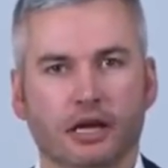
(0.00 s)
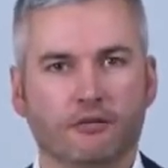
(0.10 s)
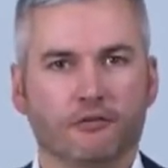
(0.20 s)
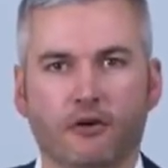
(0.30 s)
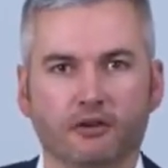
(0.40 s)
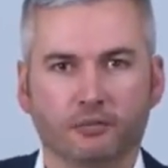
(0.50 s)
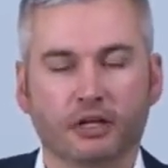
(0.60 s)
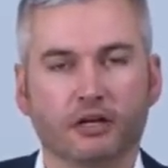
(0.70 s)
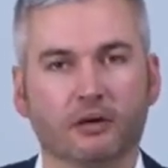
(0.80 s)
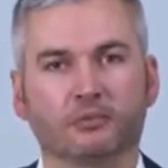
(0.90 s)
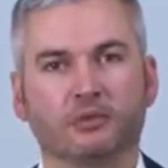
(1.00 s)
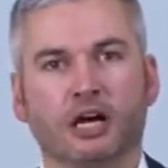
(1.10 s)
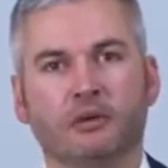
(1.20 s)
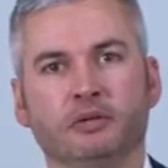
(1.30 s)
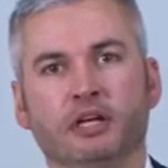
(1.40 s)
And for us, when it comes to
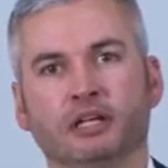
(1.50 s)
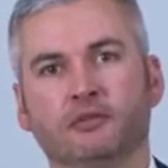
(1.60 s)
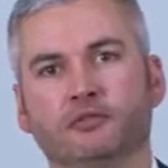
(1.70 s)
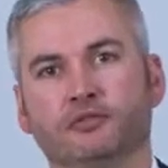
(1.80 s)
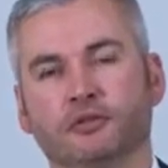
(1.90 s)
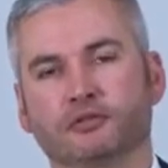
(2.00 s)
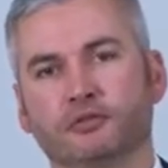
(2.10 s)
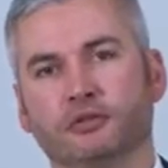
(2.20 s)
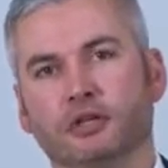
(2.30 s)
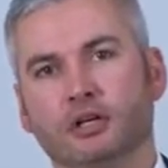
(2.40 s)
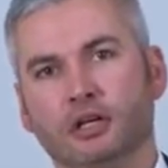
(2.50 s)
the IP-DECT infrastructure,